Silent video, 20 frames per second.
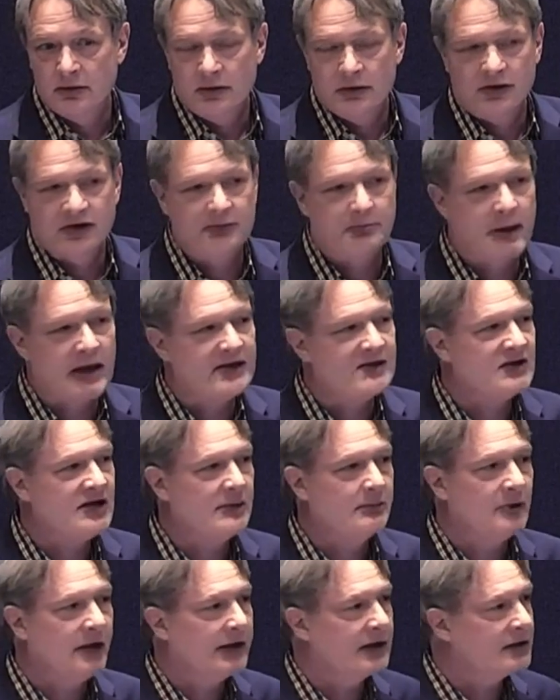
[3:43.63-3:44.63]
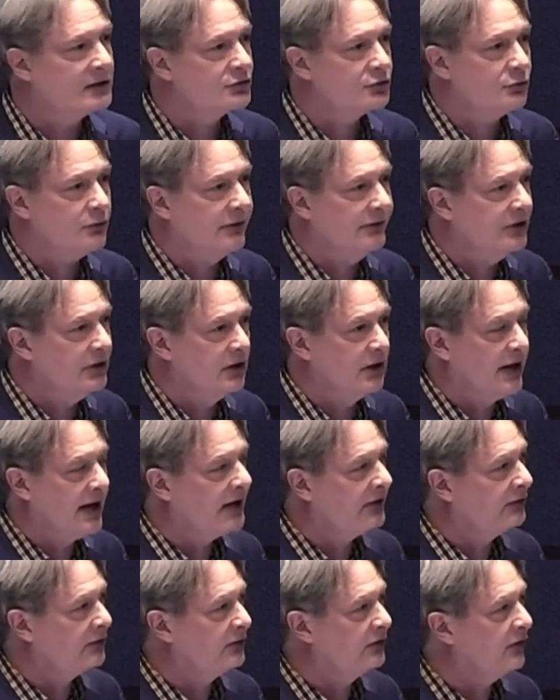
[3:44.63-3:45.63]
This may seem like a trivial
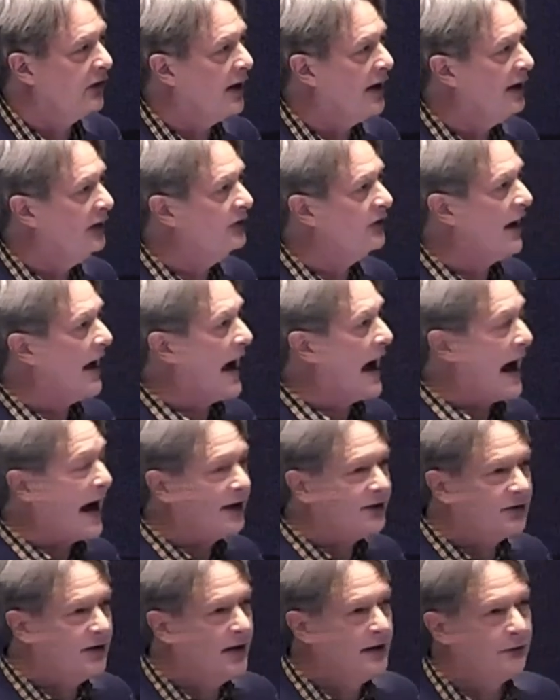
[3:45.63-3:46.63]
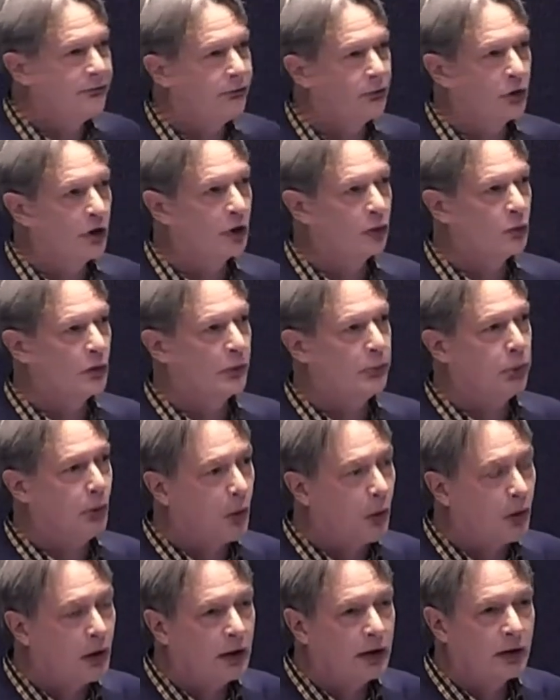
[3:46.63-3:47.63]
exercise, asking for a
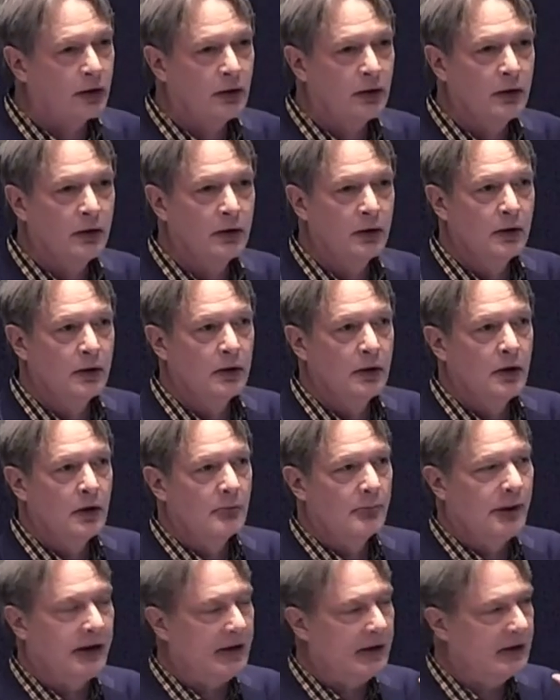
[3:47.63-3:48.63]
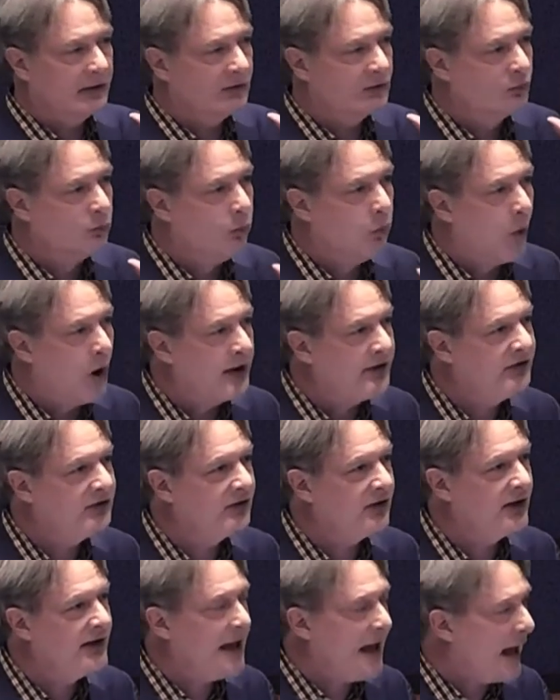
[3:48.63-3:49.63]
report, but it is once
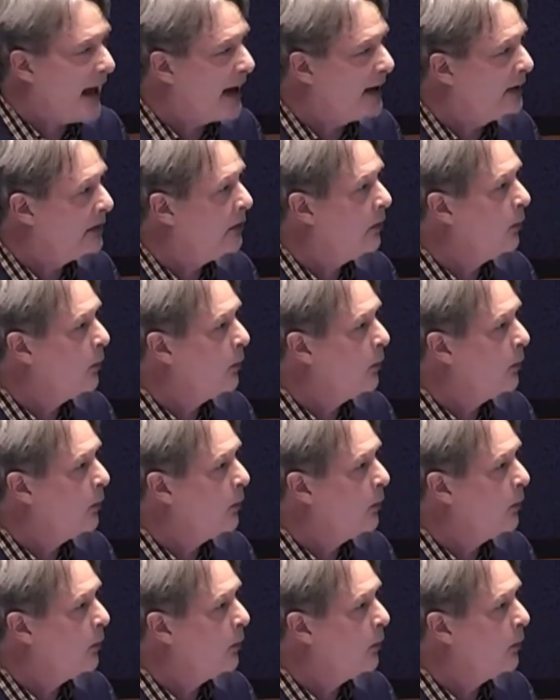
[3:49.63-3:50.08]
again,